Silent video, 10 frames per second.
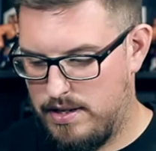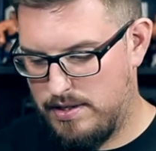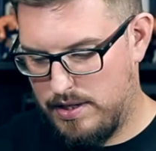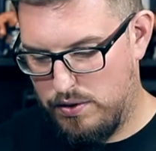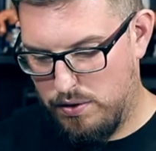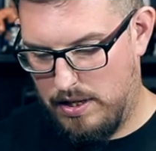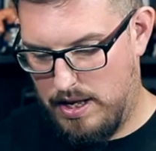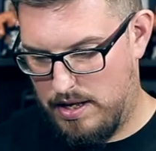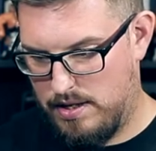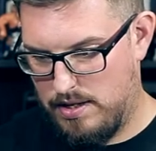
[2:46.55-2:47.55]

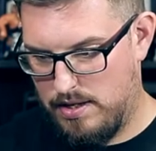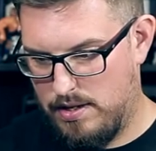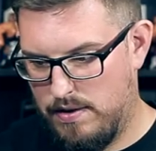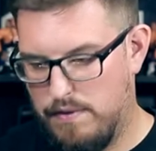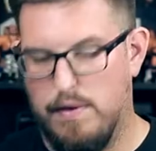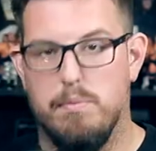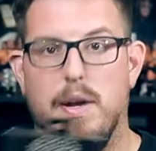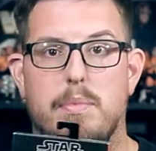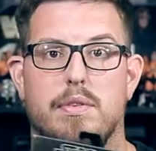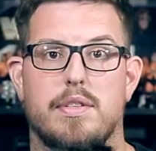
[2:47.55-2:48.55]
Syndulla from
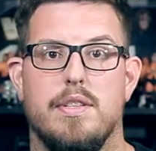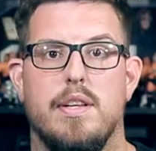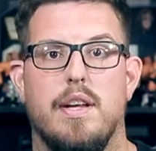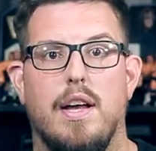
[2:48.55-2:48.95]
Rebels.